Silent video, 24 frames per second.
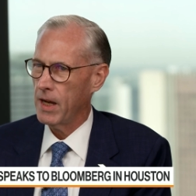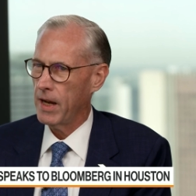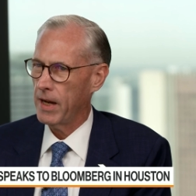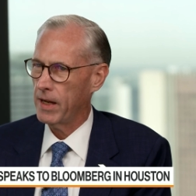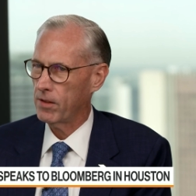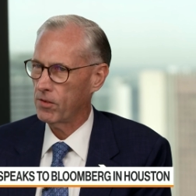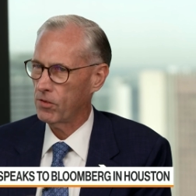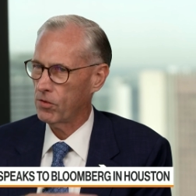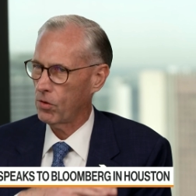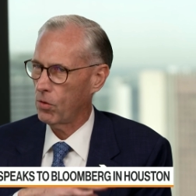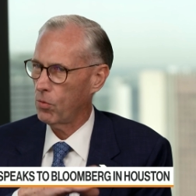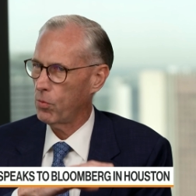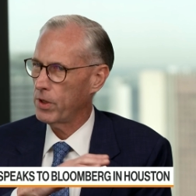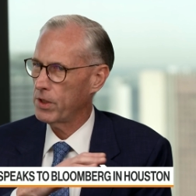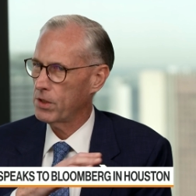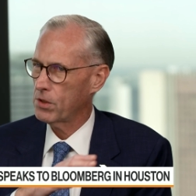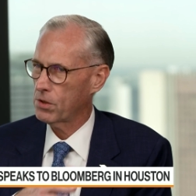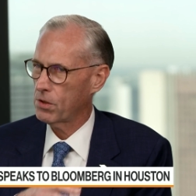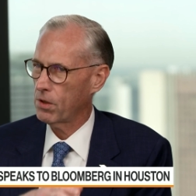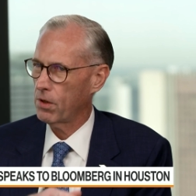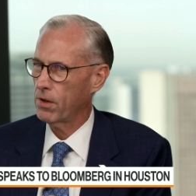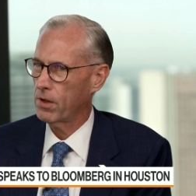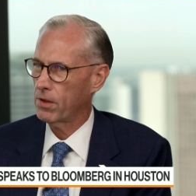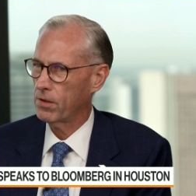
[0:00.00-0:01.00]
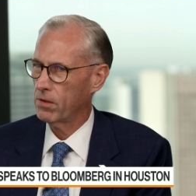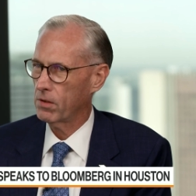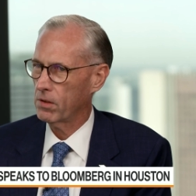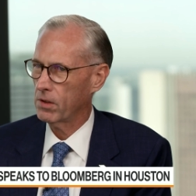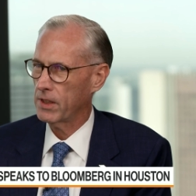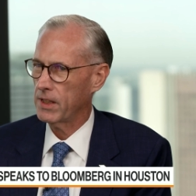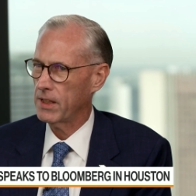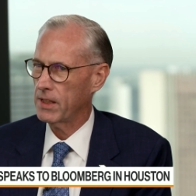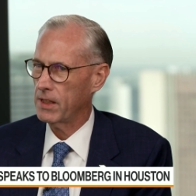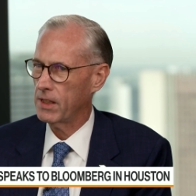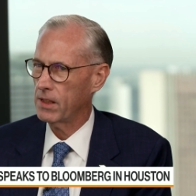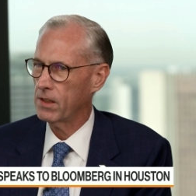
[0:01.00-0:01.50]
And so we started to
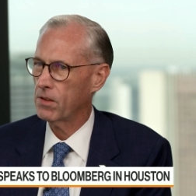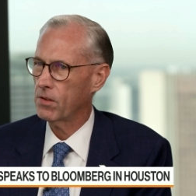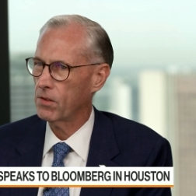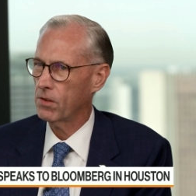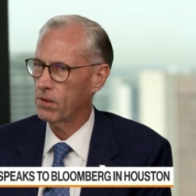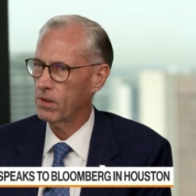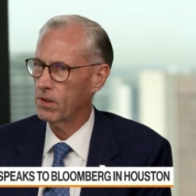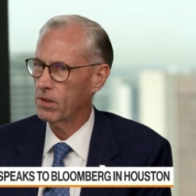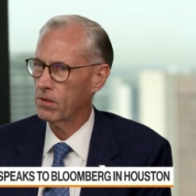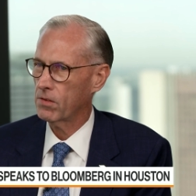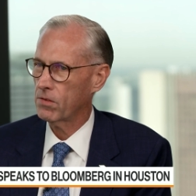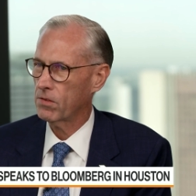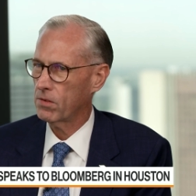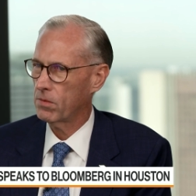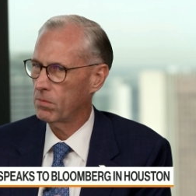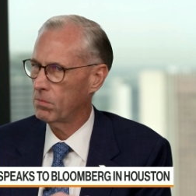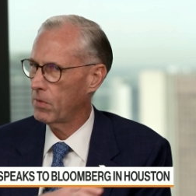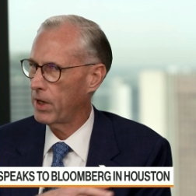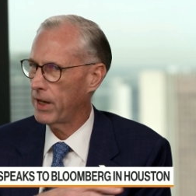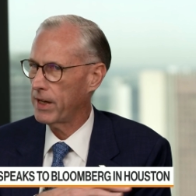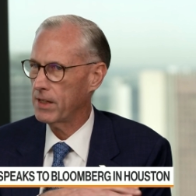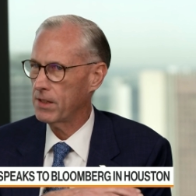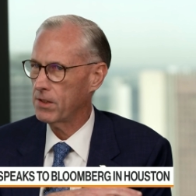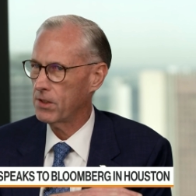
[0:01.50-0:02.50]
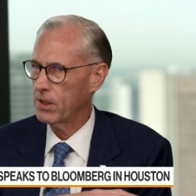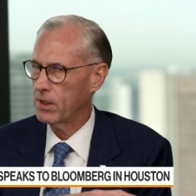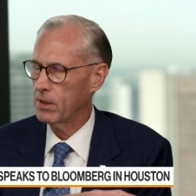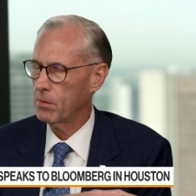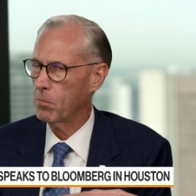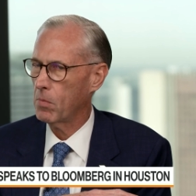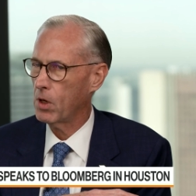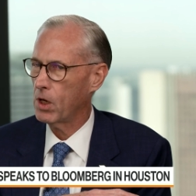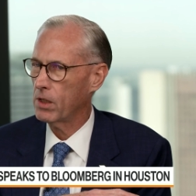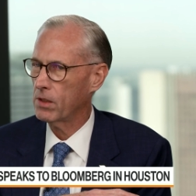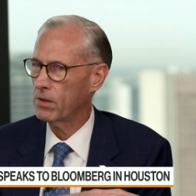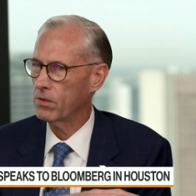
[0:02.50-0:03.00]
lead into this 18
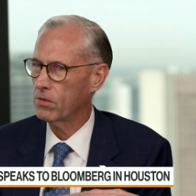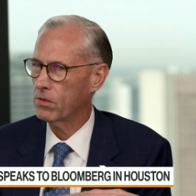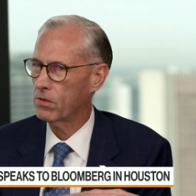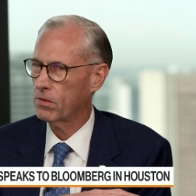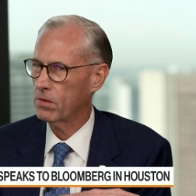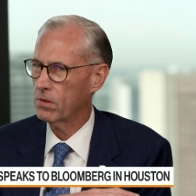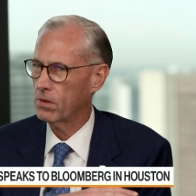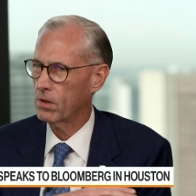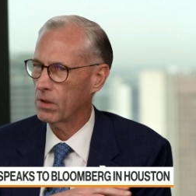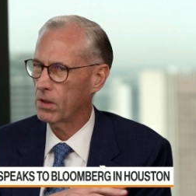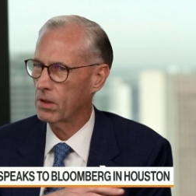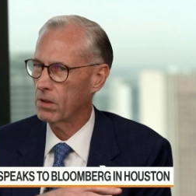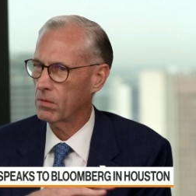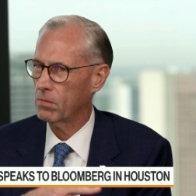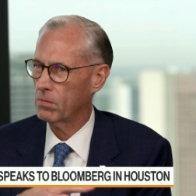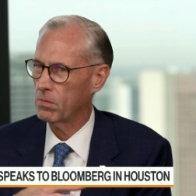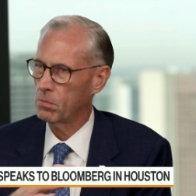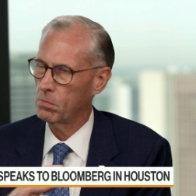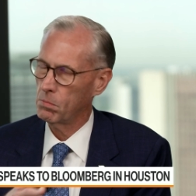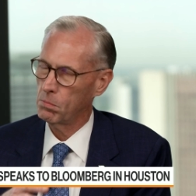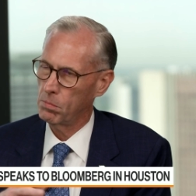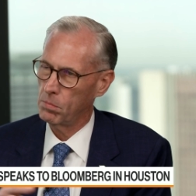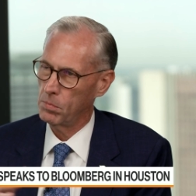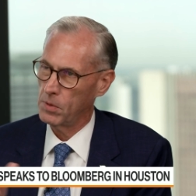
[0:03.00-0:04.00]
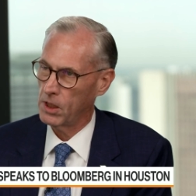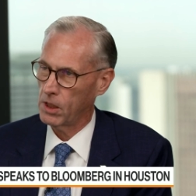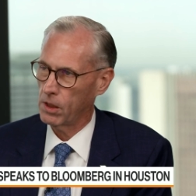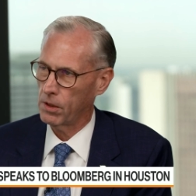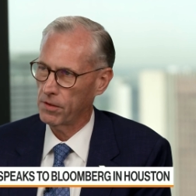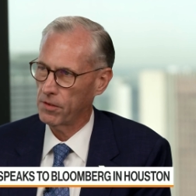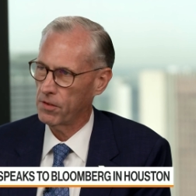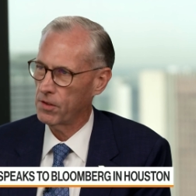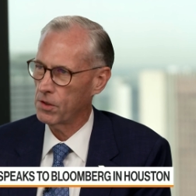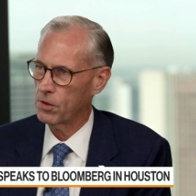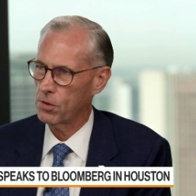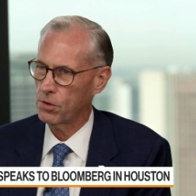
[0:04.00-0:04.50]
months, uh,
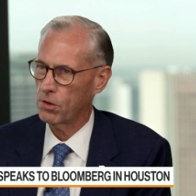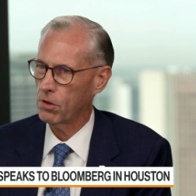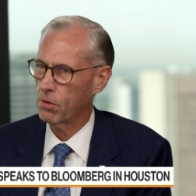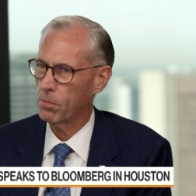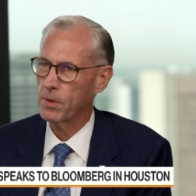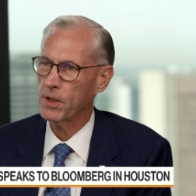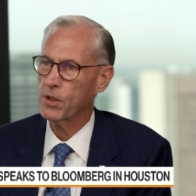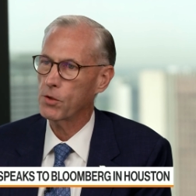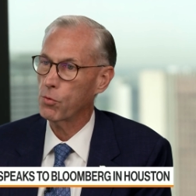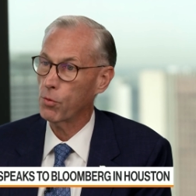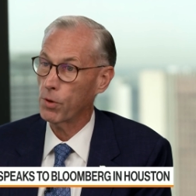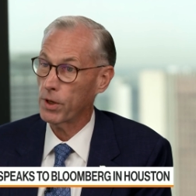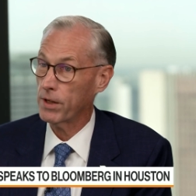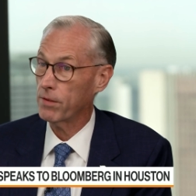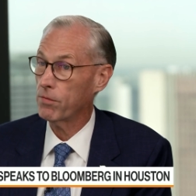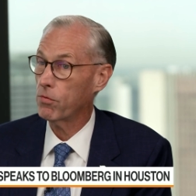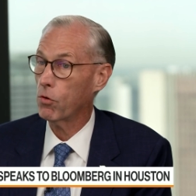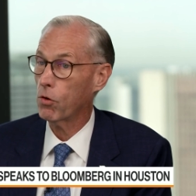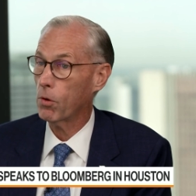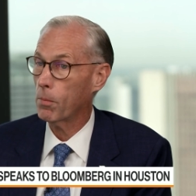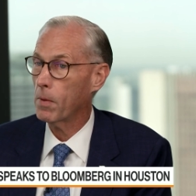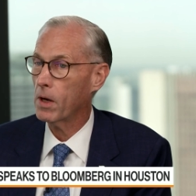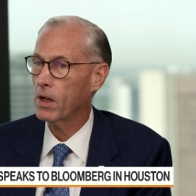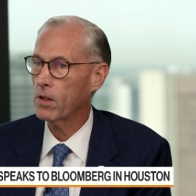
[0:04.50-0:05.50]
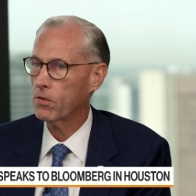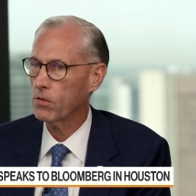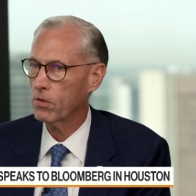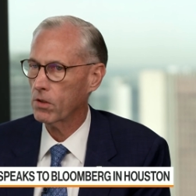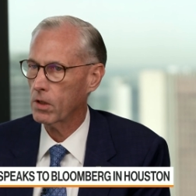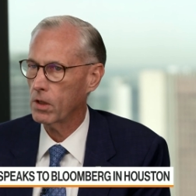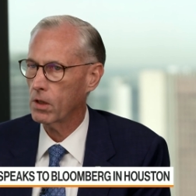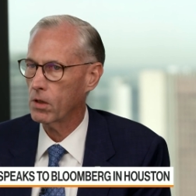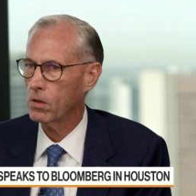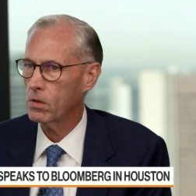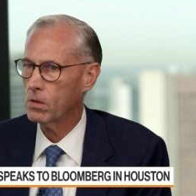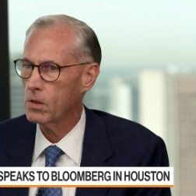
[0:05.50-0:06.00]
middle of this year will be 24 months
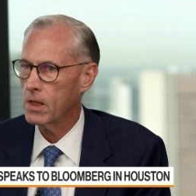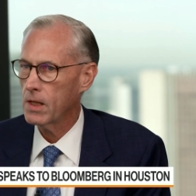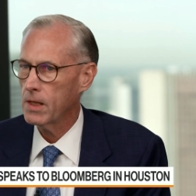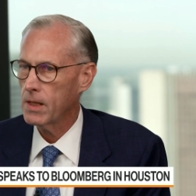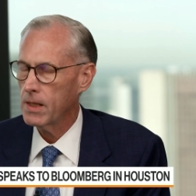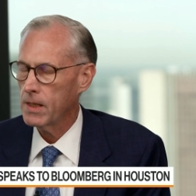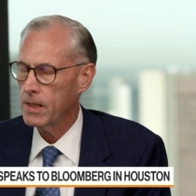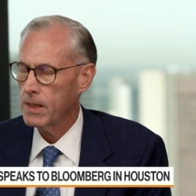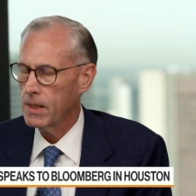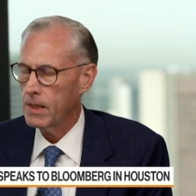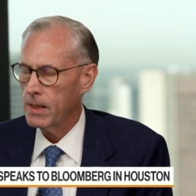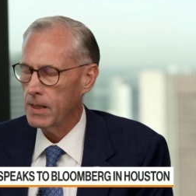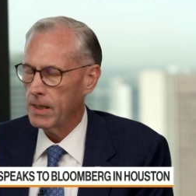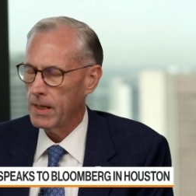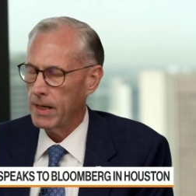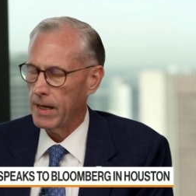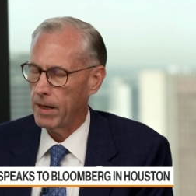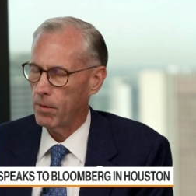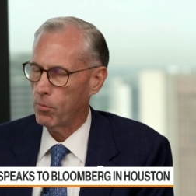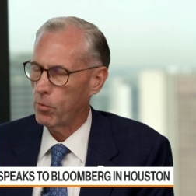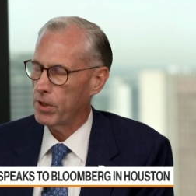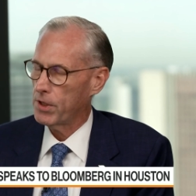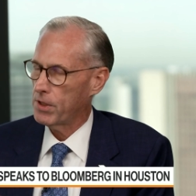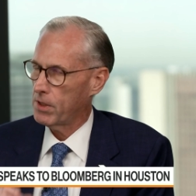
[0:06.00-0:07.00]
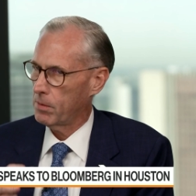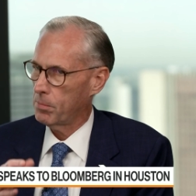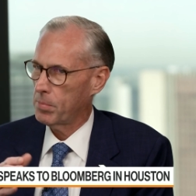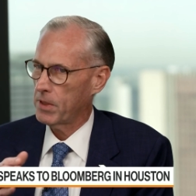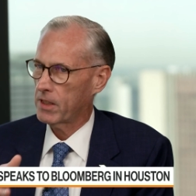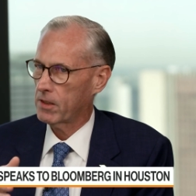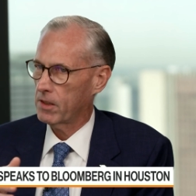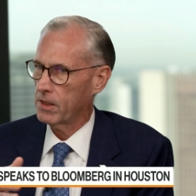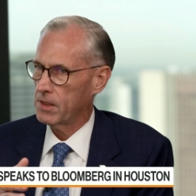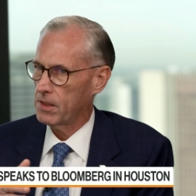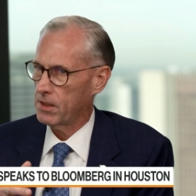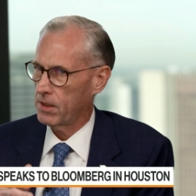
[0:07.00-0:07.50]
ago and we
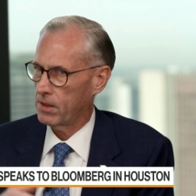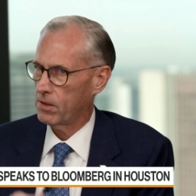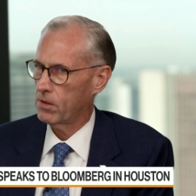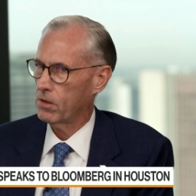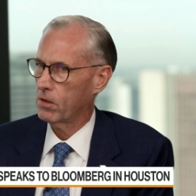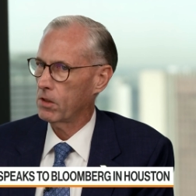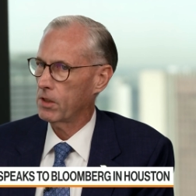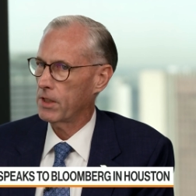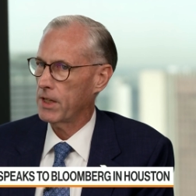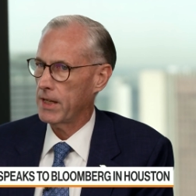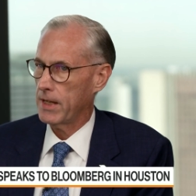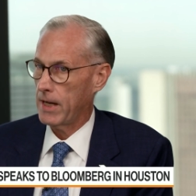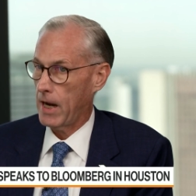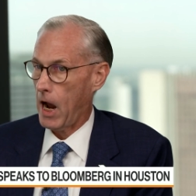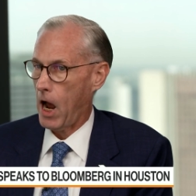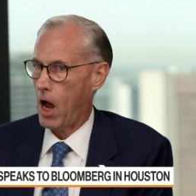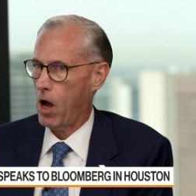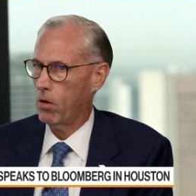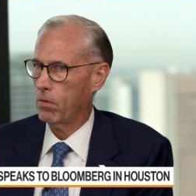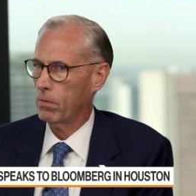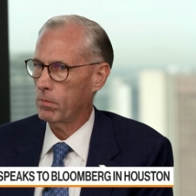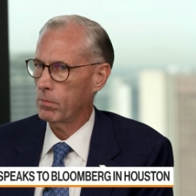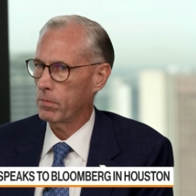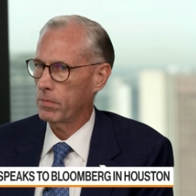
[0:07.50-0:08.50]
typically tend to lead out.